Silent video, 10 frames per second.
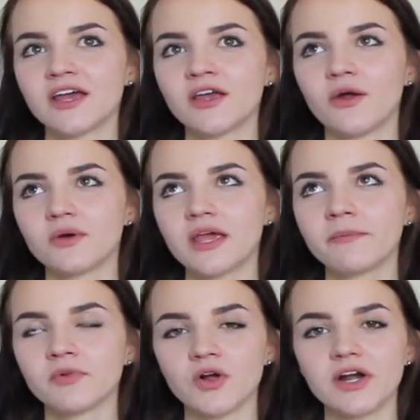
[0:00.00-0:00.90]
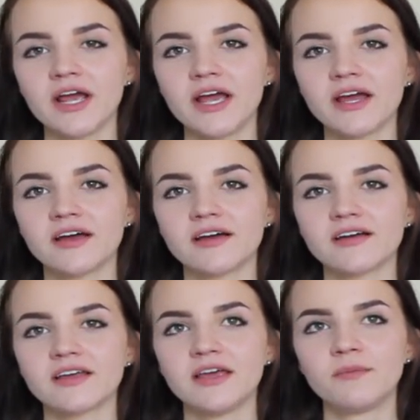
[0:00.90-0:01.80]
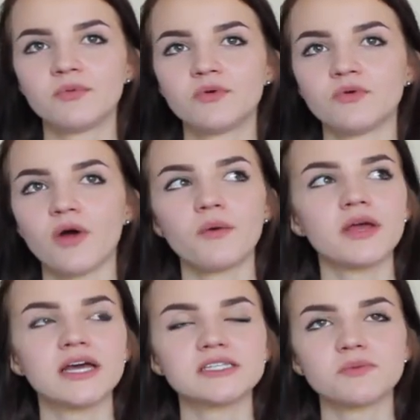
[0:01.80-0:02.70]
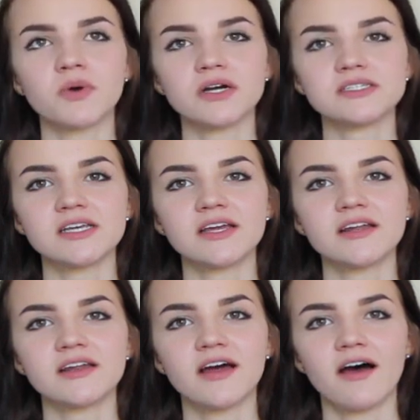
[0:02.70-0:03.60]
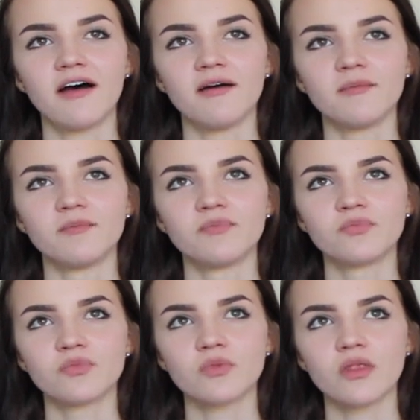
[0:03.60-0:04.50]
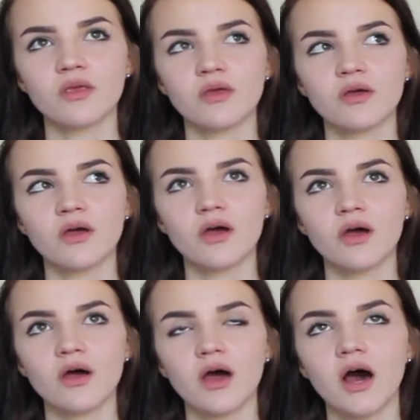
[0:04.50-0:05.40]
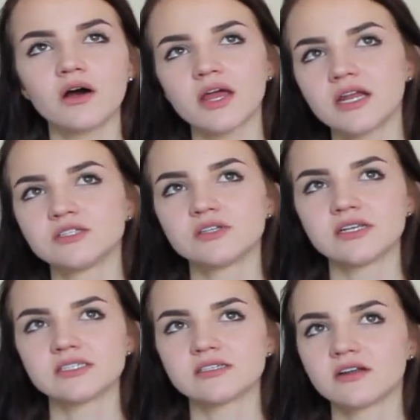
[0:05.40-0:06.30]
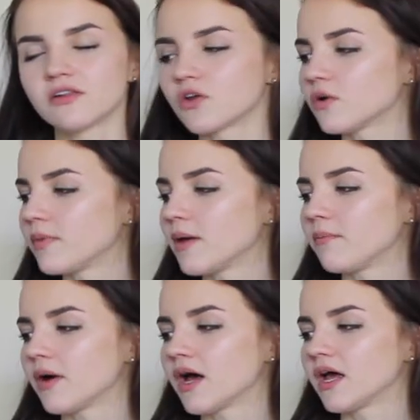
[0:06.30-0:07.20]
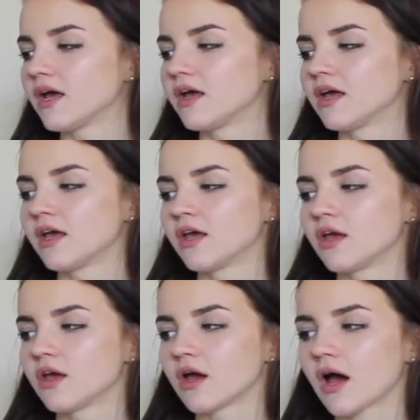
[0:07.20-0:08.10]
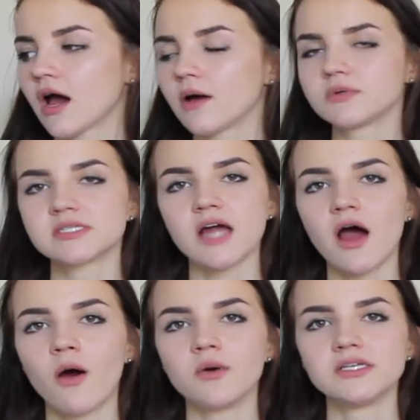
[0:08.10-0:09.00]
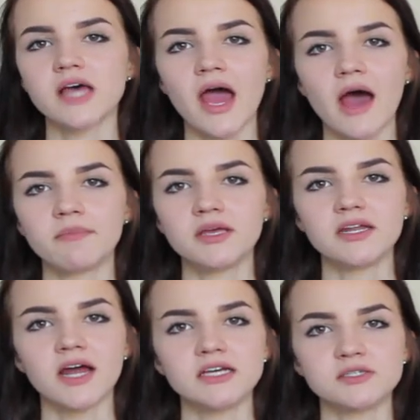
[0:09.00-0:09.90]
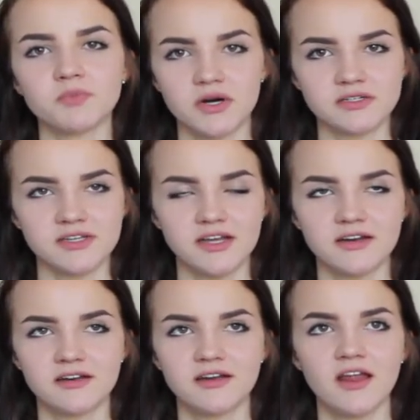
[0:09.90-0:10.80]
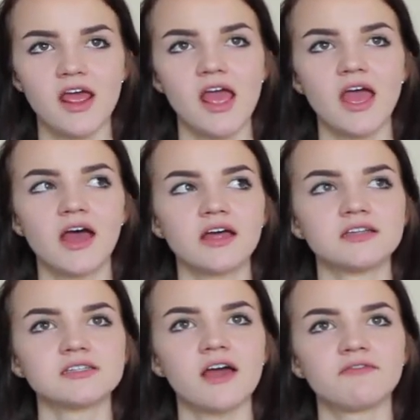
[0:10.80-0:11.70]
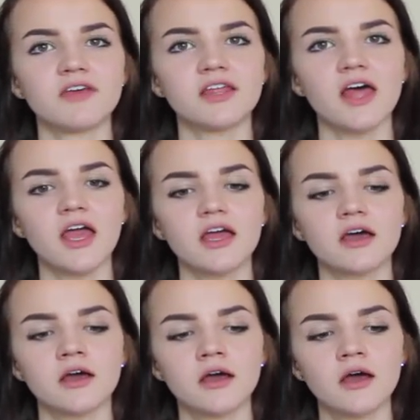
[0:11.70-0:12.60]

you know, keep learning, keep growing as a person. I'll get into this in a little bit, but I was not always a happy, nice person. And I feel like